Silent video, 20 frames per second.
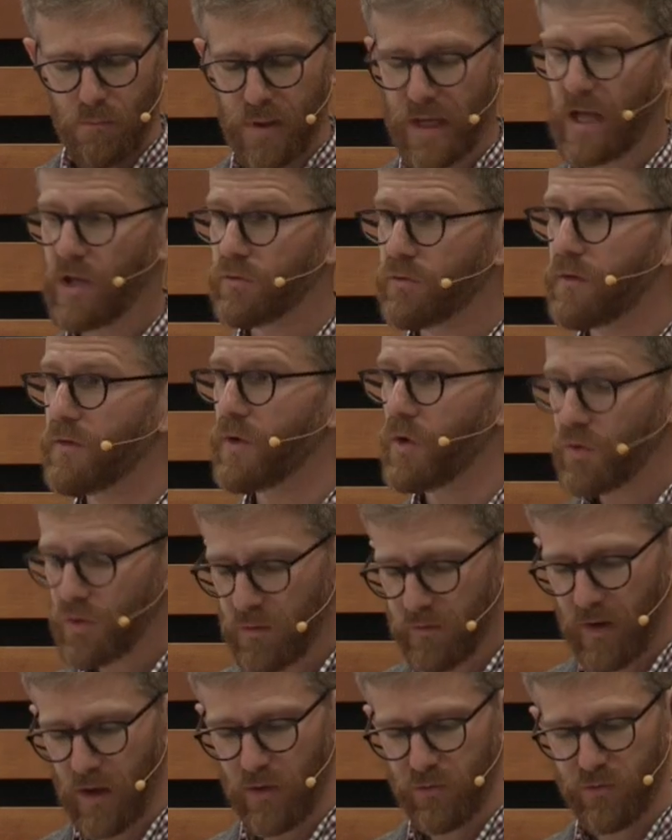But as for those
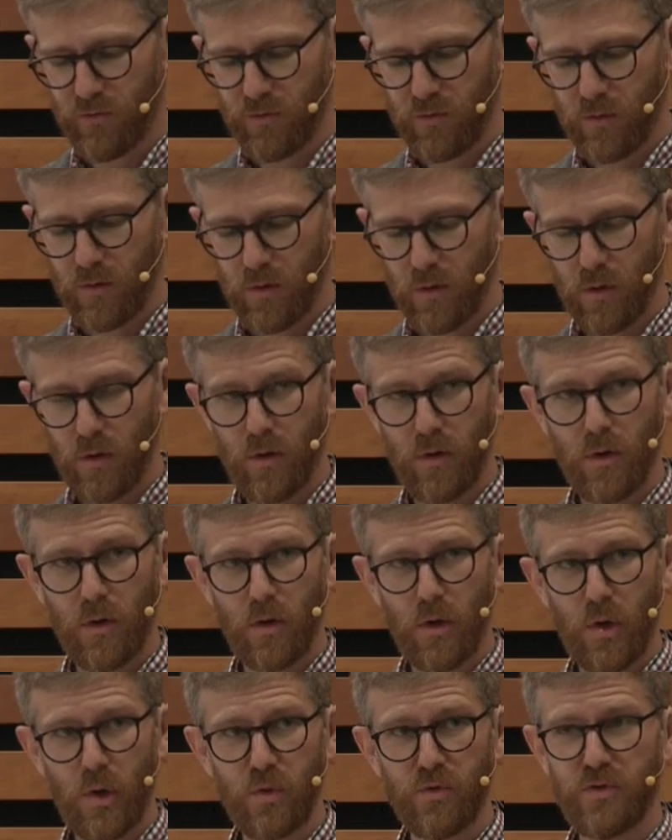of us
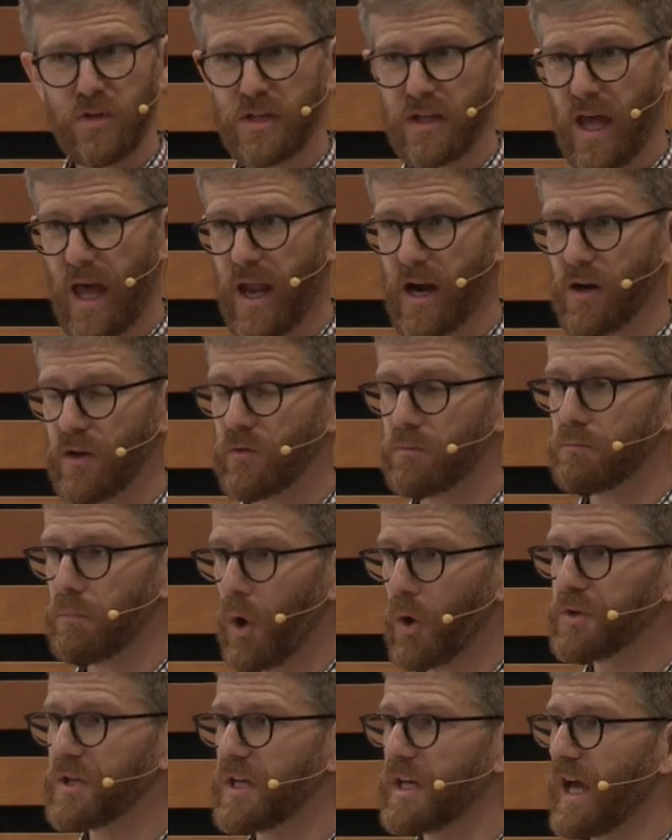who see Canada's
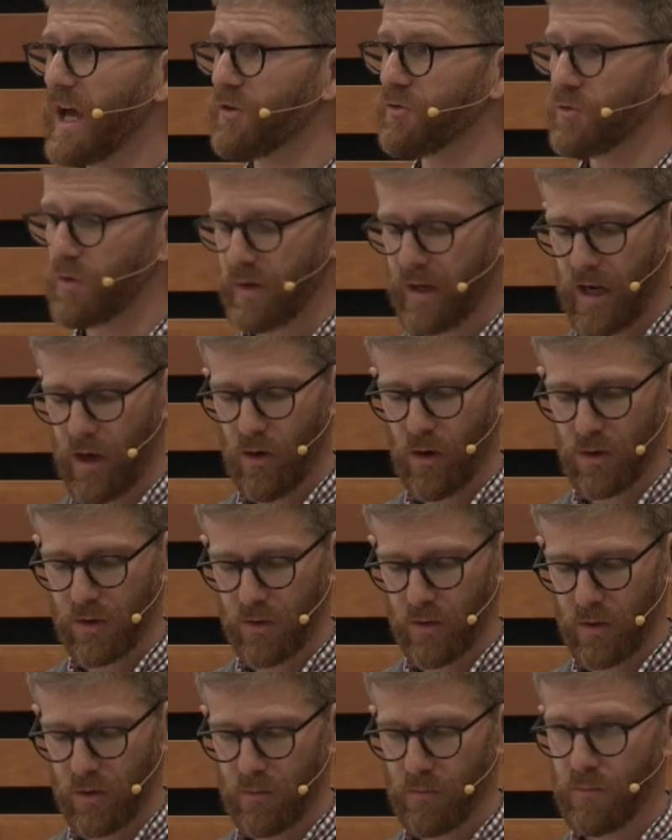multinational
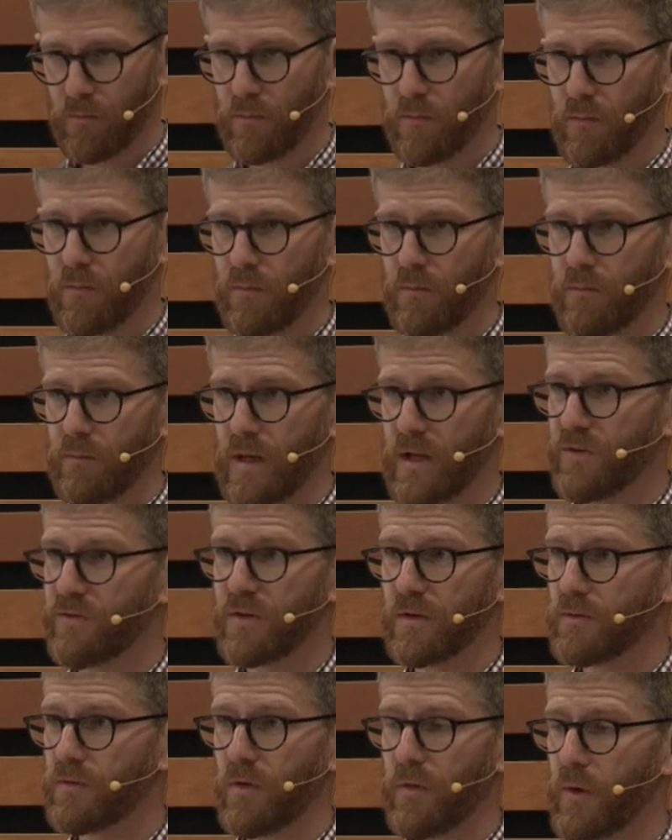character, it's
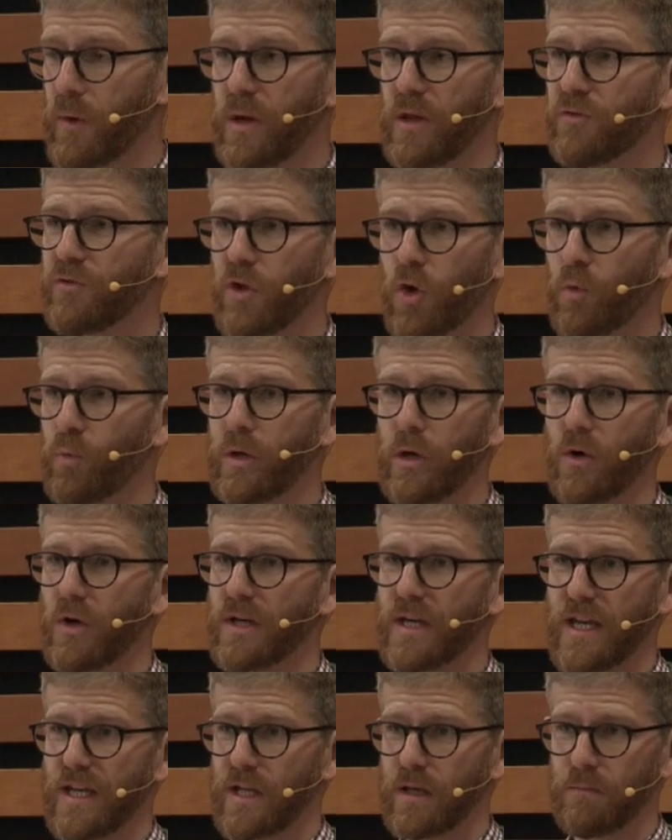since that there is no real
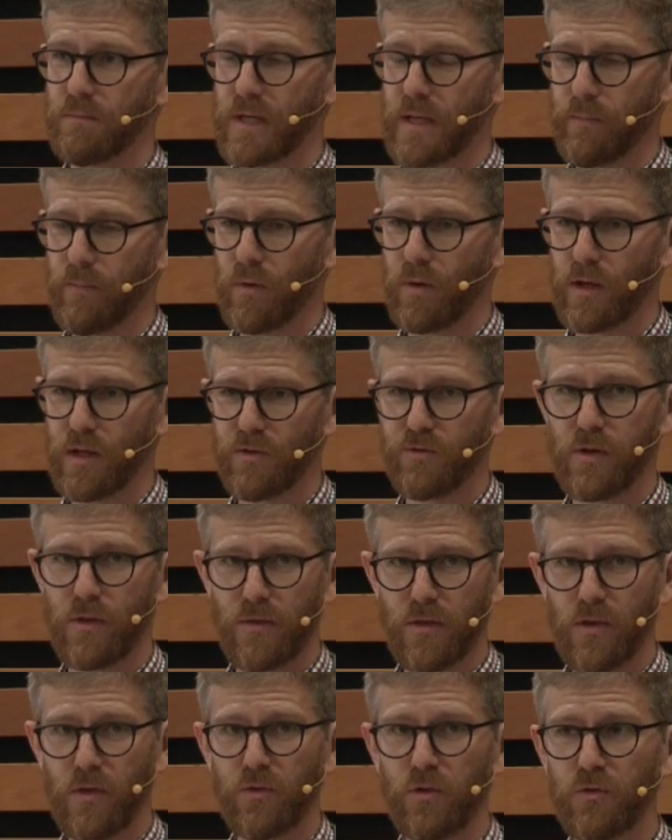Canadian people. It's
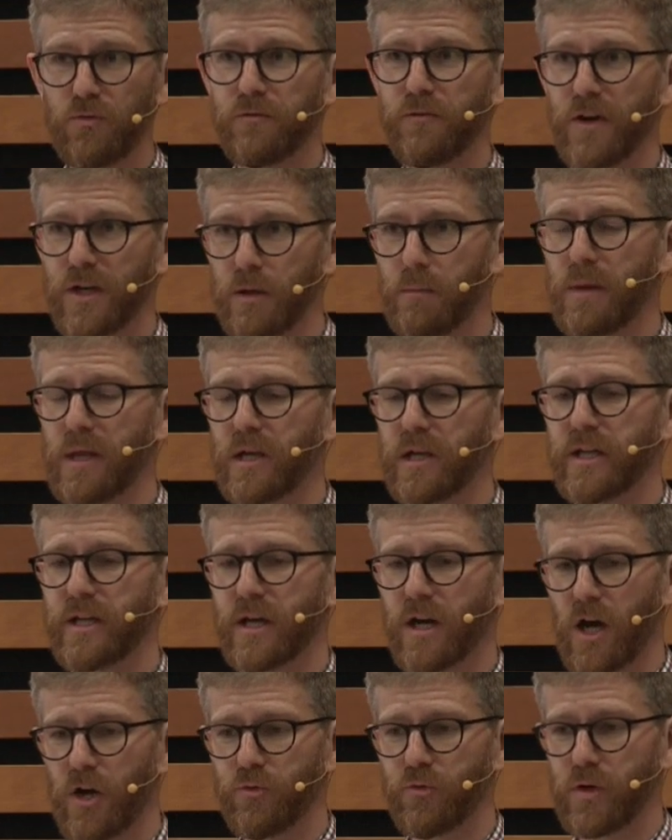since that this is fundamentally
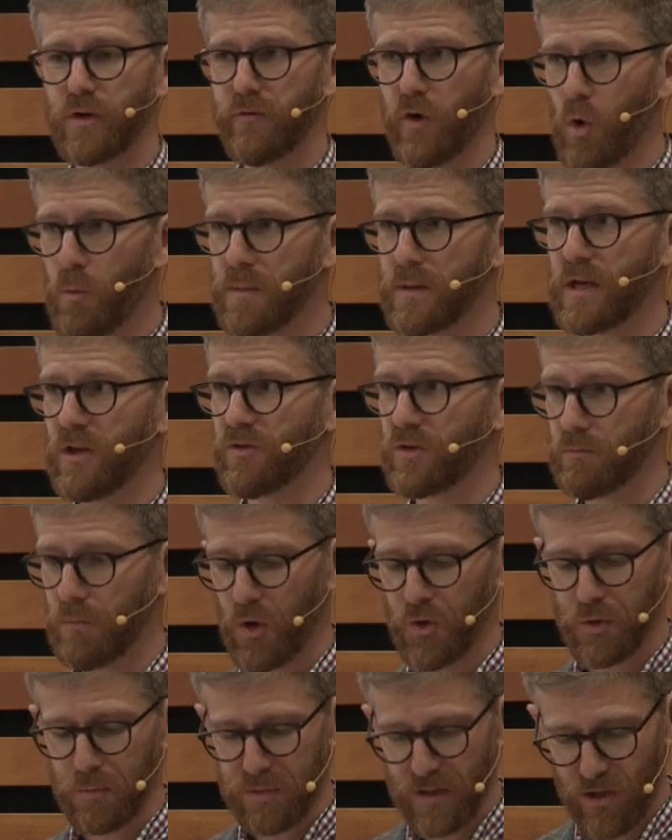a country of openness and
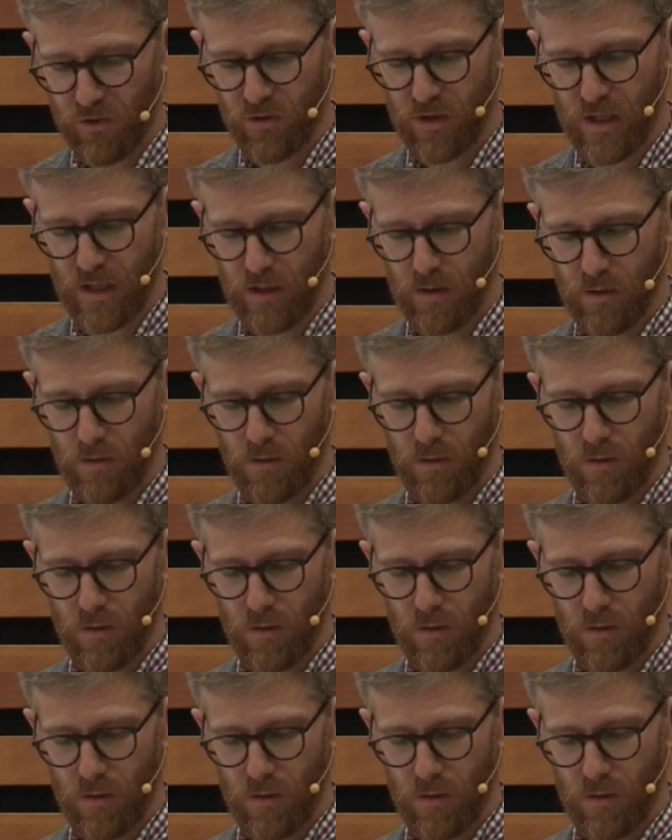multiplicity.